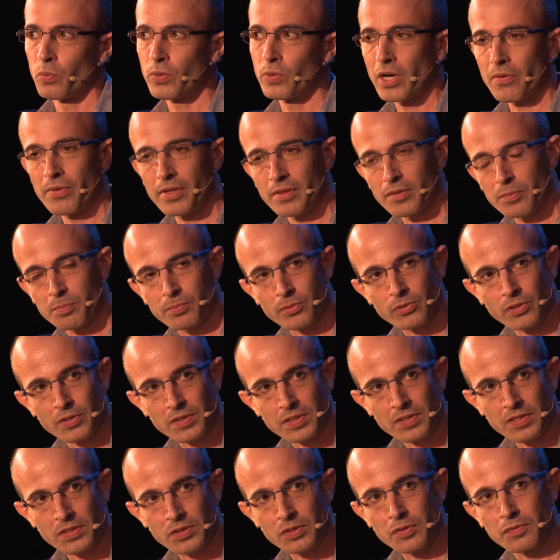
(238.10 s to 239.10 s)
we are in the
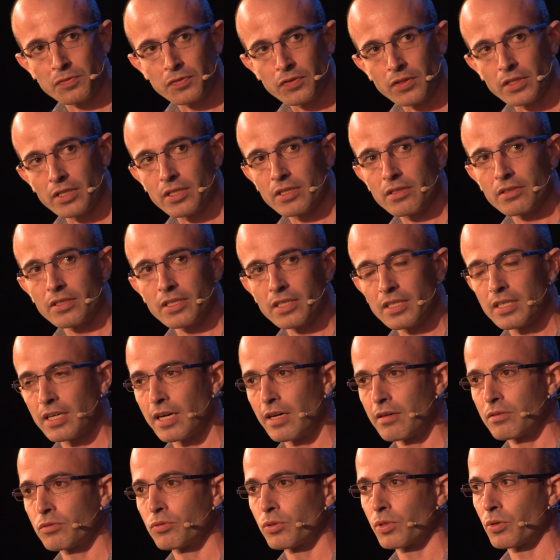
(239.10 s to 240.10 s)
process of learning
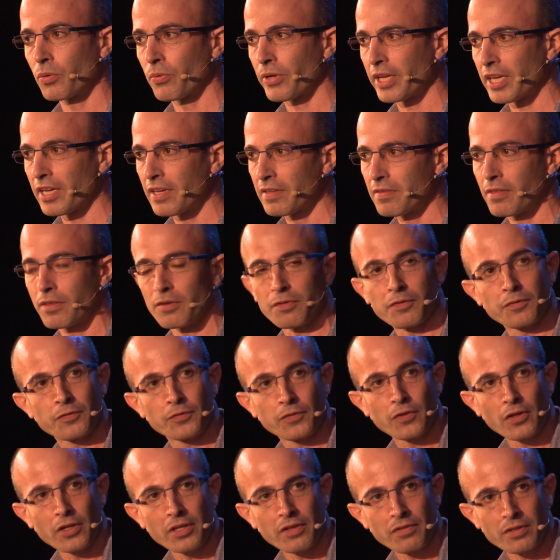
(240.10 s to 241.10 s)
how to create the,
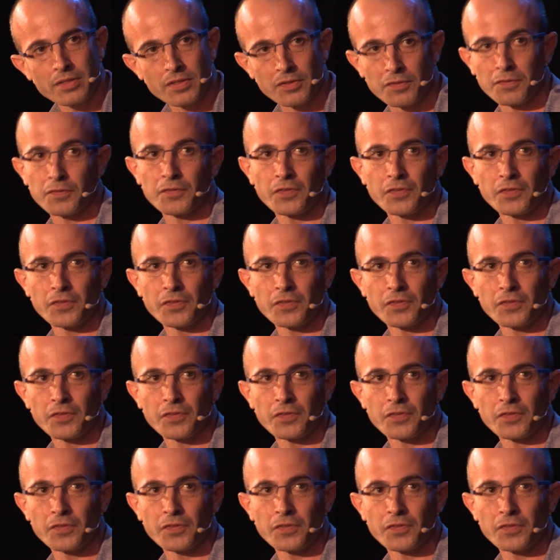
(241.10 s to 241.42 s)
fir the